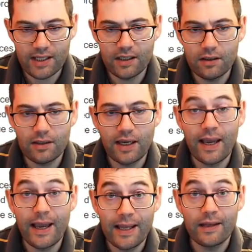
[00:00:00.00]
a look
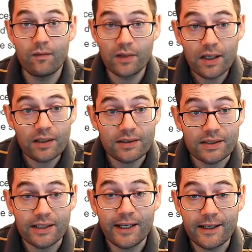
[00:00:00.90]
at any of the
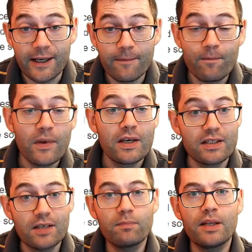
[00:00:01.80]
answers yet,
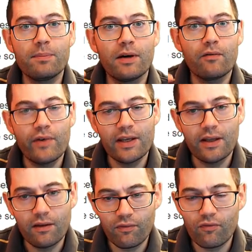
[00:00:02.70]
simply by reading
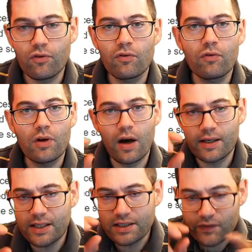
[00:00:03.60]
through,
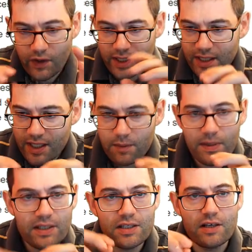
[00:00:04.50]
identifying key
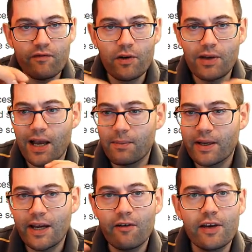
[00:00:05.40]
pieces of
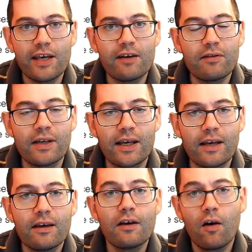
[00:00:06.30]
vocabulary here and there,
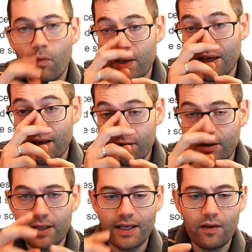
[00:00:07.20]
we get a good
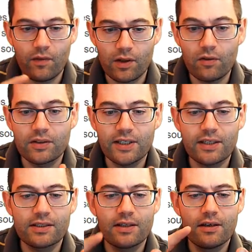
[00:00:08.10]
idea of the
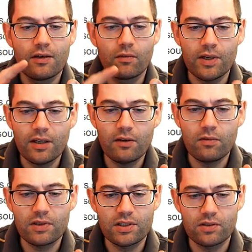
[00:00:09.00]
context, we know what
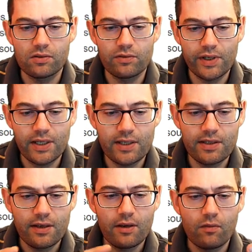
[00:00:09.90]
the story is,
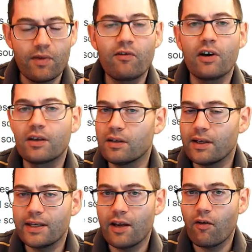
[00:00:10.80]
we've got a good
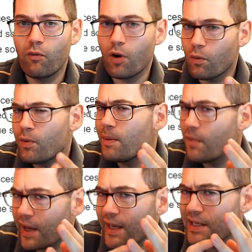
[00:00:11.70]
idea of what we
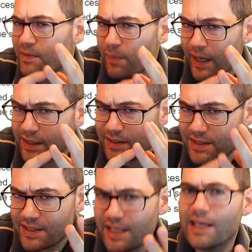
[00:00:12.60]
might expect to
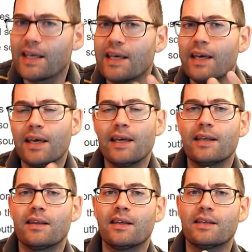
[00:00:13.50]
see
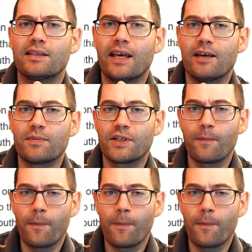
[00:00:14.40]
in these gaps.